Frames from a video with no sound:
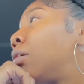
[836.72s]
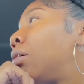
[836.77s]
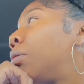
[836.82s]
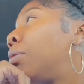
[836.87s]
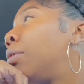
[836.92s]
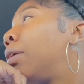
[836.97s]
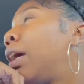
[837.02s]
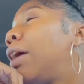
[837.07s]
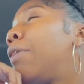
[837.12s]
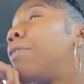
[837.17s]

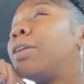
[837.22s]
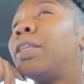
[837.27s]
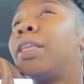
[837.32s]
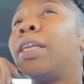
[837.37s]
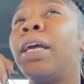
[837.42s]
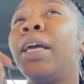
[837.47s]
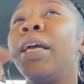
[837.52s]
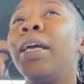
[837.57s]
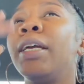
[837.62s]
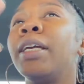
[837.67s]
with
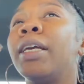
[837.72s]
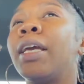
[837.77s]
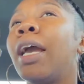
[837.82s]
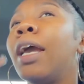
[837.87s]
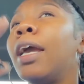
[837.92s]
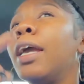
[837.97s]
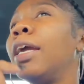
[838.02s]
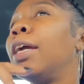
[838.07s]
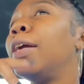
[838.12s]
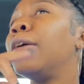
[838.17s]
everything:
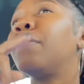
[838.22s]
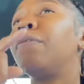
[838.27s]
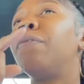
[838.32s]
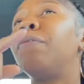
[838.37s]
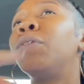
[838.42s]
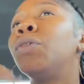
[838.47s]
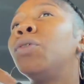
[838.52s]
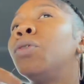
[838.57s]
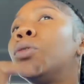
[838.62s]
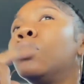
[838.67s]
cake,
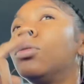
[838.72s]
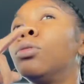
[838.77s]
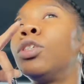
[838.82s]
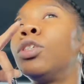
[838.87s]
food,